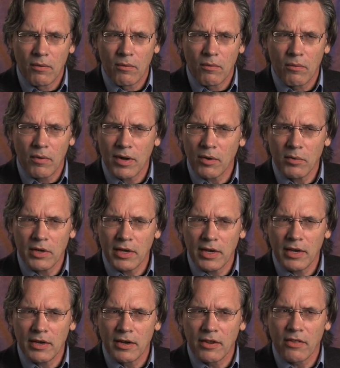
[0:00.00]
Why do we
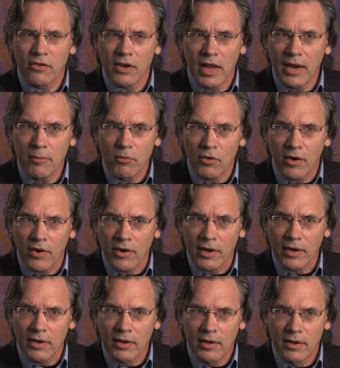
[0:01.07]
need another library?
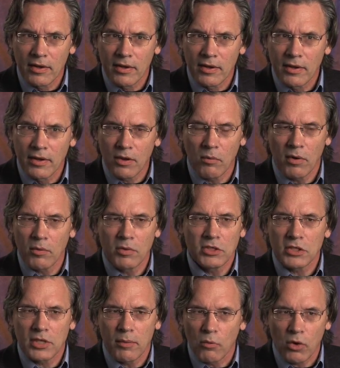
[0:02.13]
Why don't we
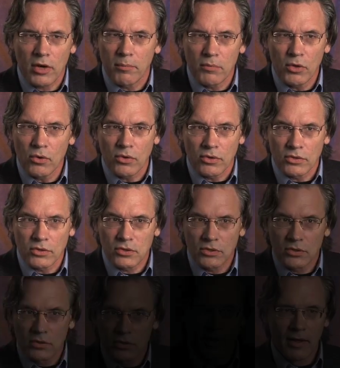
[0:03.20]
just get more computers?
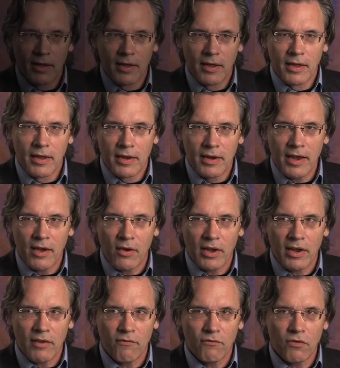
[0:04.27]
Now,
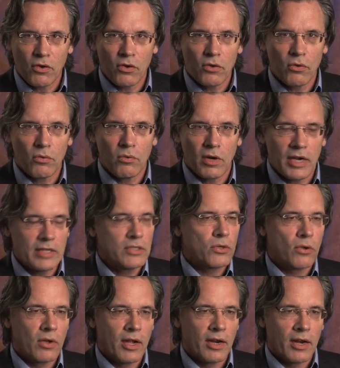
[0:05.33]
if you can do high
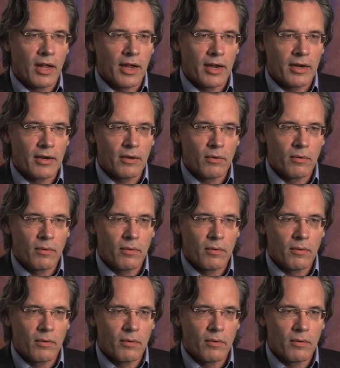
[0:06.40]
school online